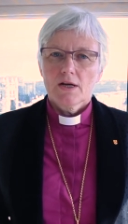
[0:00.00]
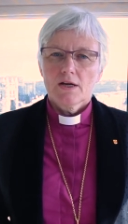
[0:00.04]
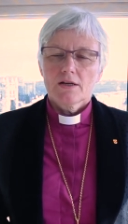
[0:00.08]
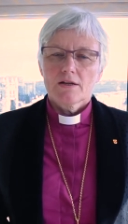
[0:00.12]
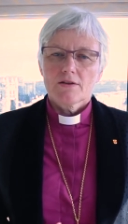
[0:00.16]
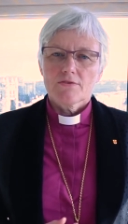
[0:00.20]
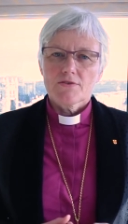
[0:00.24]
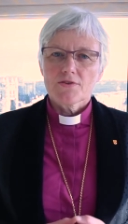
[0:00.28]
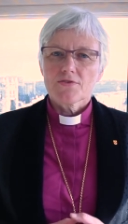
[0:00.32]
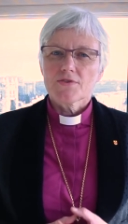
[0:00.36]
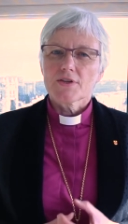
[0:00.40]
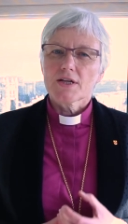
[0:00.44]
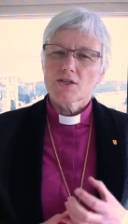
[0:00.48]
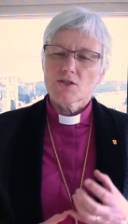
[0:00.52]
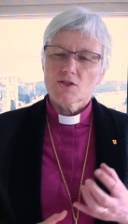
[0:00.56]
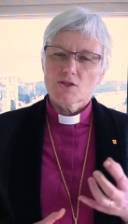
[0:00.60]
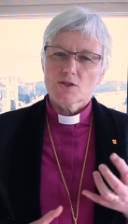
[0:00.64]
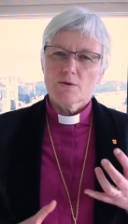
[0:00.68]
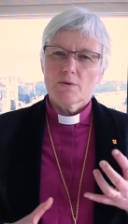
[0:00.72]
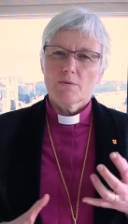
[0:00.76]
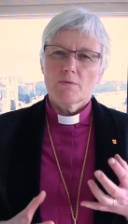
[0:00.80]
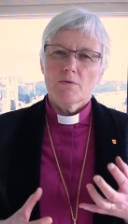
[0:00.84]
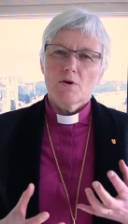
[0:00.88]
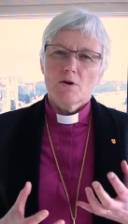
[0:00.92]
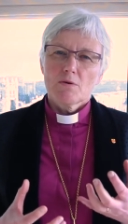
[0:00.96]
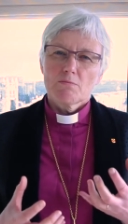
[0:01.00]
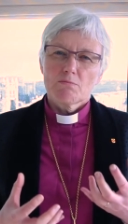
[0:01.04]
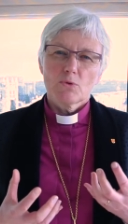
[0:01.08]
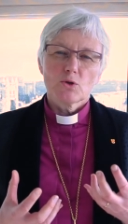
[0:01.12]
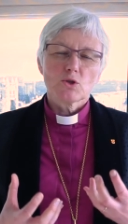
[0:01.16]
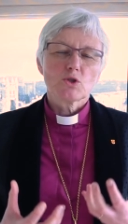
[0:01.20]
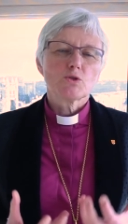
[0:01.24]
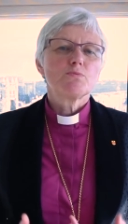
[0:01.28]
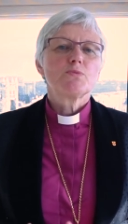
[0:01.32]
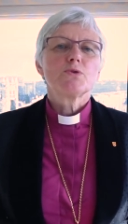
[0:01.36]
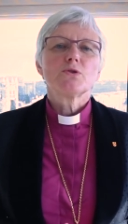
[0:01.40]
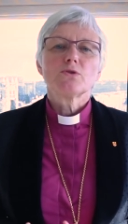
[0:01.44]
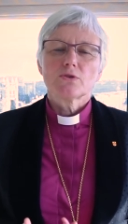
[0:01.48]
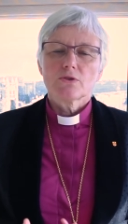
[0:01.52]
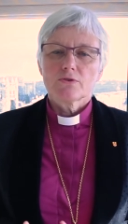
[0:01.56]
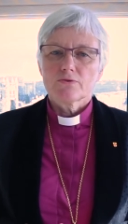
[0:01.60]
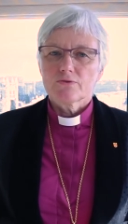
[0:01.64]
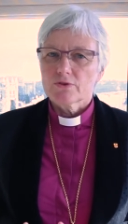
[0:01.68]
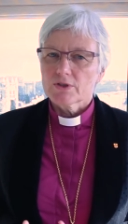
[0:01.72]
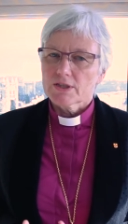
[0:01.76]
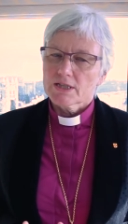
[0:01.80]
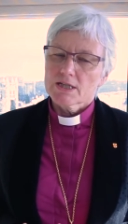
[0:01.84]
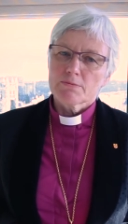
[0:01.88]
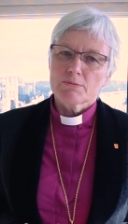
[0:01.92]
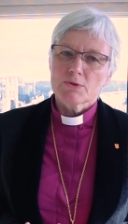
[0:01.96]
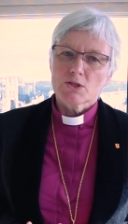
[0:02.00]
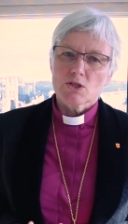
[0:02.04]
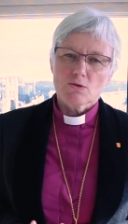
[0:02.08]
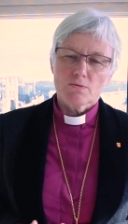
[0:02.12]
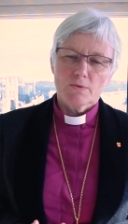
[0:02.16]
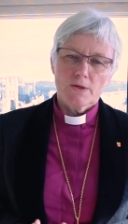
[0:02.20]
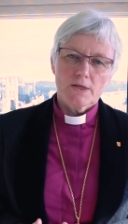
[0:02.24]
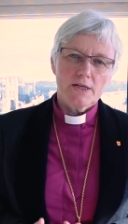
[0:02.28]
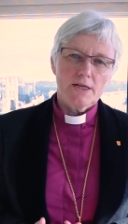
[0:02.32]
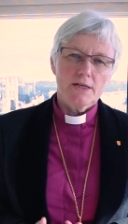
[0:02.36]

I think that's the most beautiful image one